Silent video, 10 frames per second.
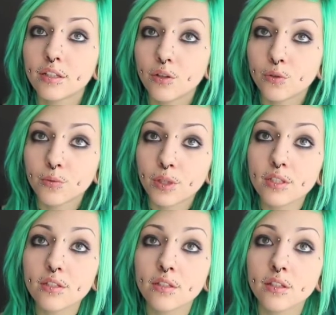the old
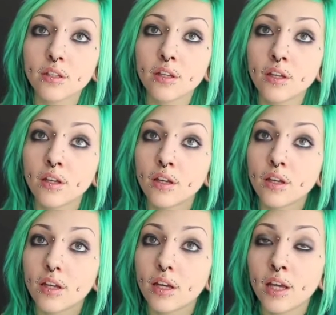ones,
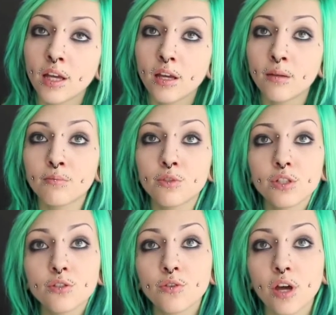
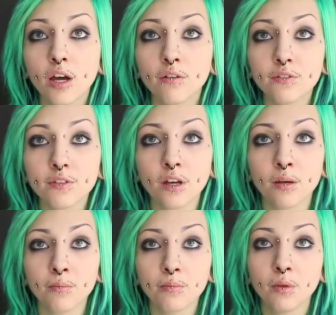just to have
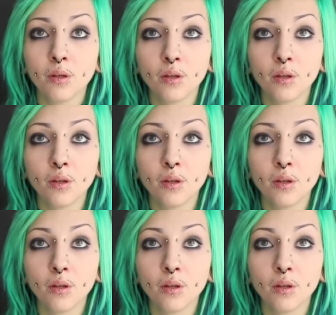some,